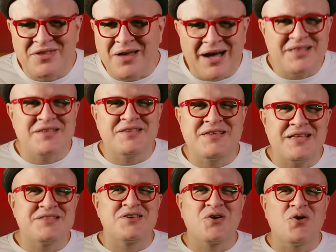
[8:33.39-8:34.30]
the
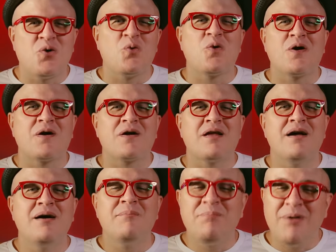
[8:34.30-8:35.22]
nonsensical word
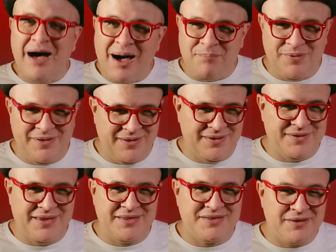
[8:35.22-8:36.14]

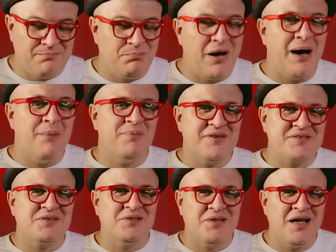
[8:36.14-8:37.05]
Pompatus, as in
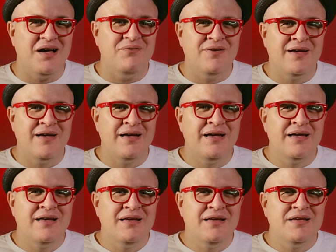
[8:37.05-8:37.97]
Pompatus of Love.
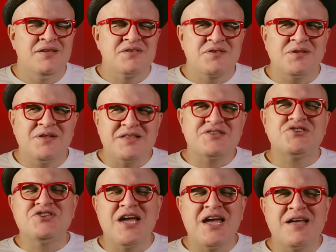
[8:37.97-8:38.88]
So let's
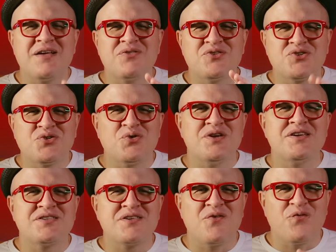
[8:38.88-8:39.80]
shake the
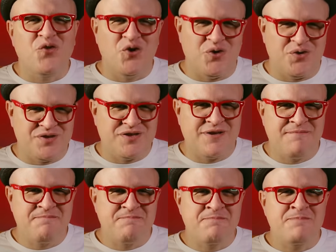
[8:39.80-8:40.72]
trees first.
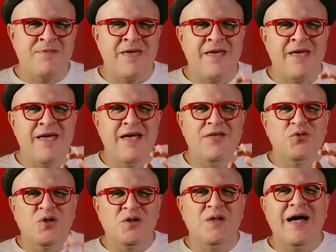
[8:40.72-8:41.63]

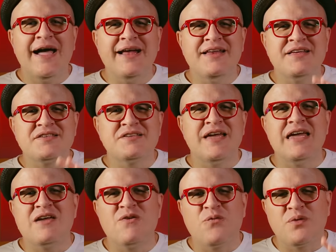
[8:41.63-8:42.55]
The line is
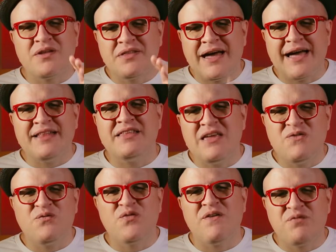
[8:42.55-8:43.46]
taken from the
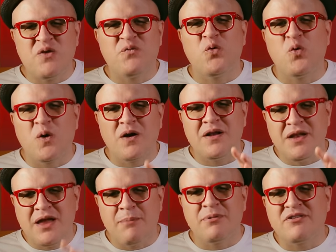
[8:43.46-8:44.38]
nineteen fifty-four
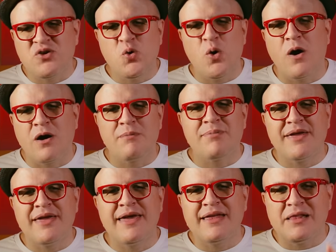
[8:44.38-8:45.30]
number two R and
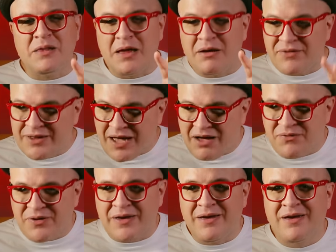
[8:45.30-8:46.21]
B hit Lovey
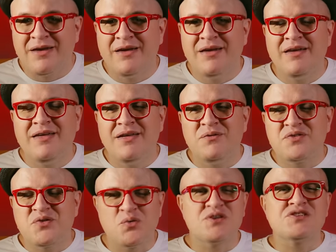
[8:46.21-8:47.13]
Dovey. It
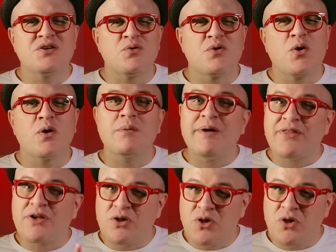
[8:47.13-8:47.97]
was originally recorded by the